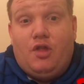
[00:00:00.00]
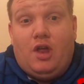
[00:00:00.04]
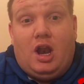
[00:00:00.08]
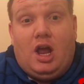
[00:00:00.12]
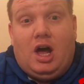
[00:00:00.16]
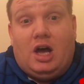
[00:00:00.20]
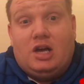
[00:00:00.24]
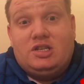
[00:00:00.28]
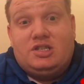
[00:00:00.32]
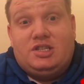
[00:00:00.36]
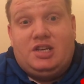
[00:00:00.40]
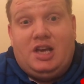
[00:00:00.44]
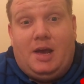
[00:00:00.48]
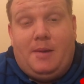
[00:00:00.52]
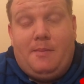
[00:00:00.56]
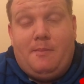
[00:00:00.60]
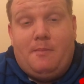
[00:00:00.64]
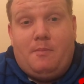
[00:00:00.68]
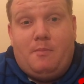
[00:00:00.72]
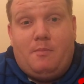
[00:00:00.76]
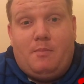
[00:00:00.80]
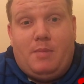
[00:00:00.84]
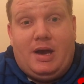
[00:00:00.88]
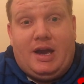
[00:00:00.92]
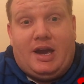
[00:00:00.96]
The last
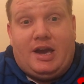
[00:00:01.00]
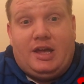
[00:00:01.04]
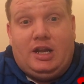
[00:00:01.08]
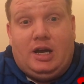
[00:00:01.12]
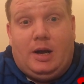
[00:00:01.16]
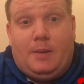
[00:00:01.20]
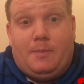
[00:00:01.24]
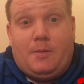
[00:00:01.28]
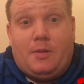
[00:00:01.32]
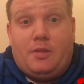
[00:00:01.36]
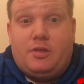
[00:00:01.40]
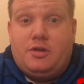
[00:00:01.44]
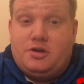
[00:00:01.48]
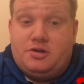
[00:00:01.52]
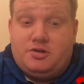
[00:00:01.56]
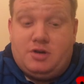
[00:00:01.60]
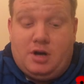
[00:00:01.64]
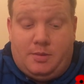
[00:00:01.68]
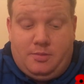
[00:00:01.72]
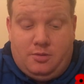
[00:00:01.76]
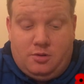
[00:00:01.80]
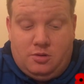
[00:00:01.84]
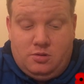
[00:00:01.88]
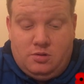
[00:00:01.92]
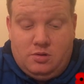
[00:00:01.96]
team making up the
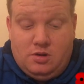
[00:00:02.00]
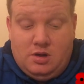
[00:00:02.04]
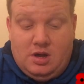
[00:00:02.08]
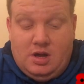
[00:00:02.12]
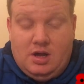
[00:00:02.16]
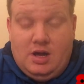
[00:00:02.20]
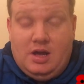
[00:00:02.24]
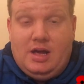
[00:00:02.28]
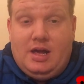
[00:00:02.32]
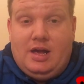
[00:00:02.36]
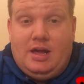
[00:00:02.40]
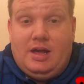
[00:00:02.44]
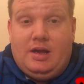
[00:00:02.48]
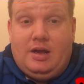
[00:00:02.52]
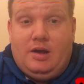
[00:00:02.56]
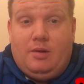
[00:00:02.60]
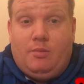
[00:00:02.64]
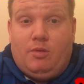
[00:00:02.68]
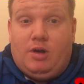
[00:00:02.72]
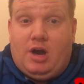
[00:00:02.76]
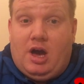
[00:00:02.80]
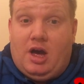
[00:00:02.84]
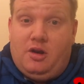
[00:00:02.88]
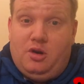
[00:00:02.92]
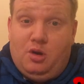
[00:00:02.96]
treble,
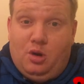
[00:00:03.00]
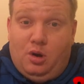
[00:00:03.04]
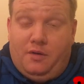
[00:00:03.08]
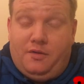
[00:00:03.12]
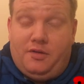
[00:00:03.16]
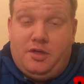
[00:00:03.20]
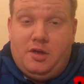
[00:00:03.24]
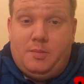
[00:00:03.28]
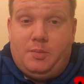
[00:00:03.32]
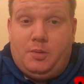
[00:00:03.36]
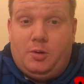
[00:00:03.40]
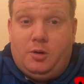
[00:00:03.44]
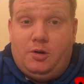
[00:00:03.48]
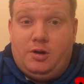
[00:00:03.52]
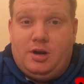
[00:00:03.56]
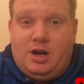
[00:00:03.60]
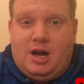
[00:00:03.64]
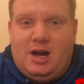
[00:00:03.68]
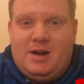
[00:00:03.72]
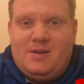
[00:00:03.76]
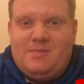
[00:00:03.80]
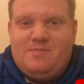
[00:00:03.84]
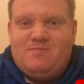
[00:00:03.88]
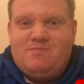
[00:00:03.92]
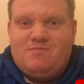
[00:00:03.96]
we're going north of the
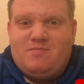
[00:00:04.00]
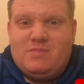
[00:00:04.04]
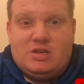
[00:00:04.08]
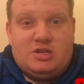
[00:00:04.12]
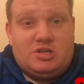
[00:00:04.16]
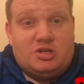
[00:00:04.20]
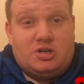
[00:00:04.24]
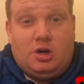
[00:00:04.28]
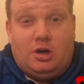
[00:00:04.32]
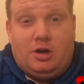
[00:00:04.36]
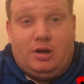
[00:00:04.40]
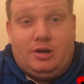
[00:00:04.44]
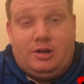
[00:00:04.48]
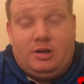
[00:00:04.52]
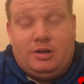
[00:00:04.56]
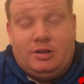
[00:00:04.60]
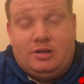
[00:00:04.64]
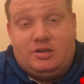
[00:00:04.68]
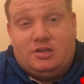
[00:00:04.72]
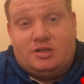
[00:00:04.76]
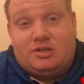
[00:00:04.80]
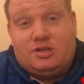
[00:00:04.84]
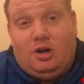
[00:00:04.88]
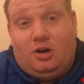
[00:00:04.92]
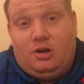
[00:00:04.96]
border,
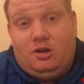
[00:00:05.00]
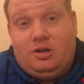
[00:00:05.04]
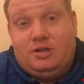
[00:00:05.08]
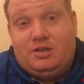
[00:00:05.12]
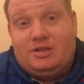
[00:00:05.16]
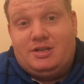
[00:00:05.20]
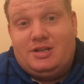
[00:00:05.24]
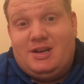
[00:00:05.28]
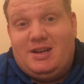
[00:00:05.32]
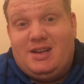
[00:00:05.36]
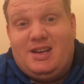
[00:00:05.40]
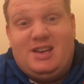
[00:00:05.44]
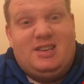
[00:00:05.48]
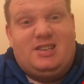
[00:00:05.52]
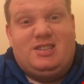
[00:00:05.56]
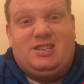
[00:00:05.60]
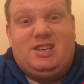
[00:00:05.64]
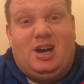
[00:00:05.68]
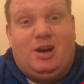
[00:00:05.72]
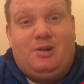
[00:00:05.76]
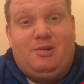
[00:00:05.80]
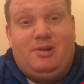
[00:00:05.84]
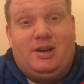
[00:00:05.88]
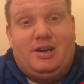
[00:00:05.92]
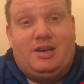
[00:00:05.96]
into Scotland, is
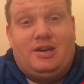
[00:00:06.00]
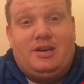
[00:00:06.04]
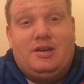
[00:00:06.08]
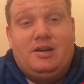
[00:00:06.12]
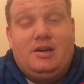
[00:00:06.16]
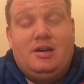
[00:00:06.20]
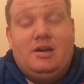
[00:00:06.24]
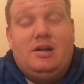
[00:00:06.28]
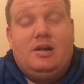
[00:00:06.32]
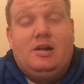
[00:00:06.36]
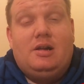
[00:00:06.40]
Celtic.